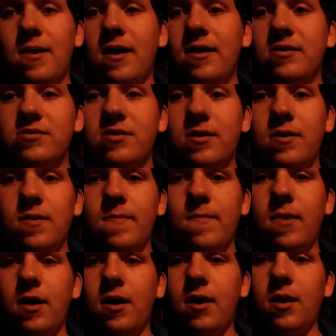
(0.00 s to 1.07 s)
My eyes,
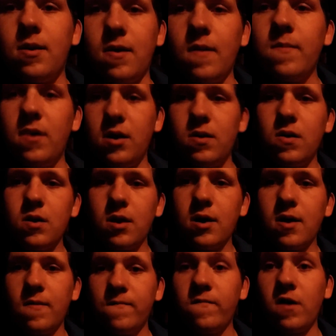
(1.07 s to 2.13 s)
my I, I may look
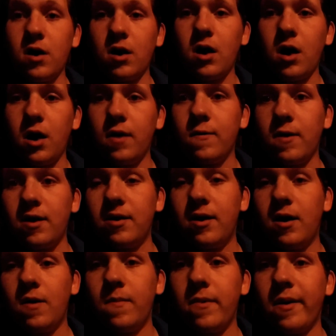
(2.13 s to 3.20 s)
like I'm fucking high right
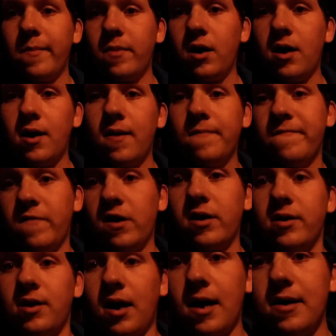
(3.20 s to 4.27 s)
now, but I'm not. I'm
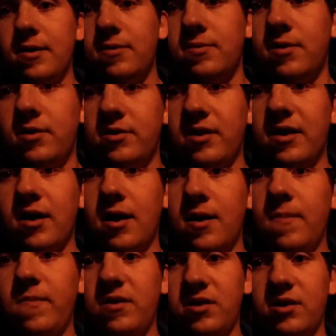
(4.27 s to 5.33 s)
fucking tired because I got
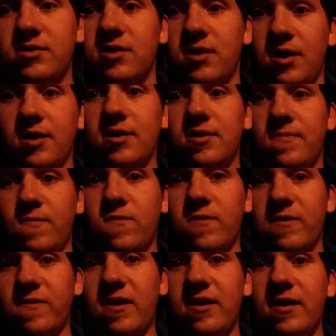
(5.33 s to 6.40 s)
up at six o'clock in the
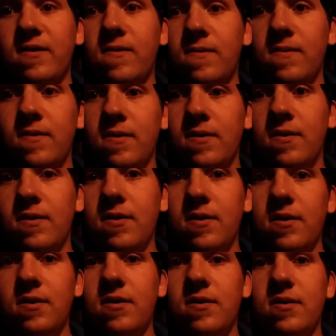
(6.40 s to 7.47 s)
morning right now.
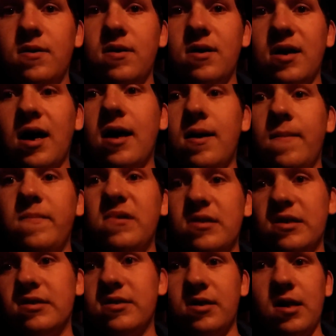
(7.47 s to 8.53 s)
I got up
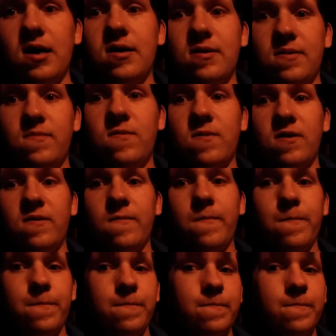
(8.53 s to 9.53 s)
at six o'clock in the morning.